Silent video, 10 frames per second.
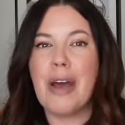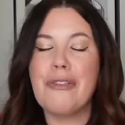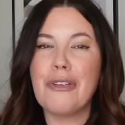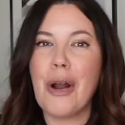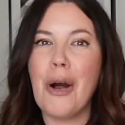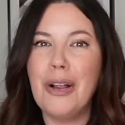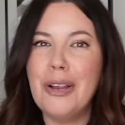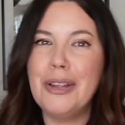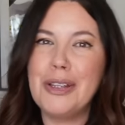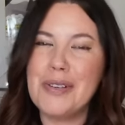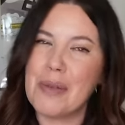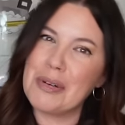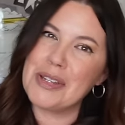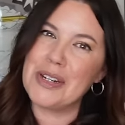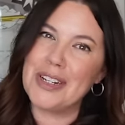But for all you
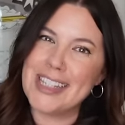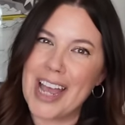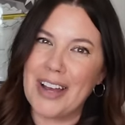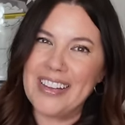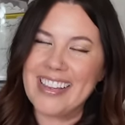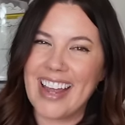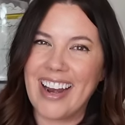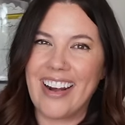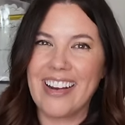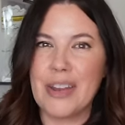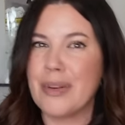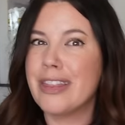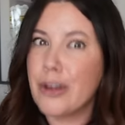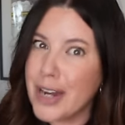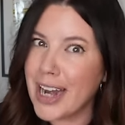numbers nerds out there, there were
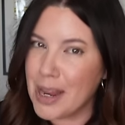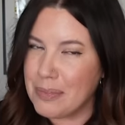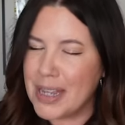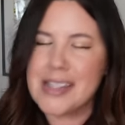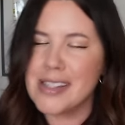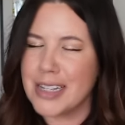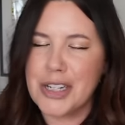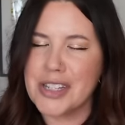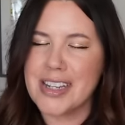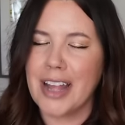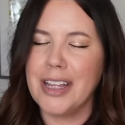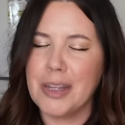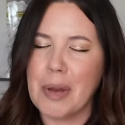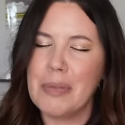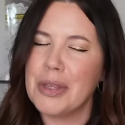thirty-nine pieces. I just tallied
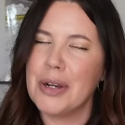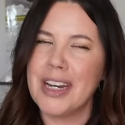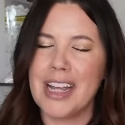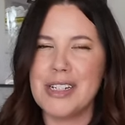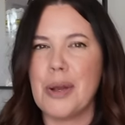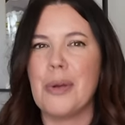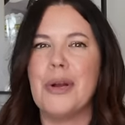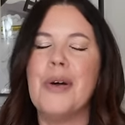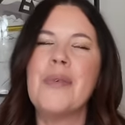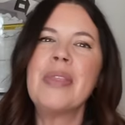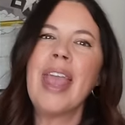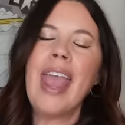them up, thirty-nine total.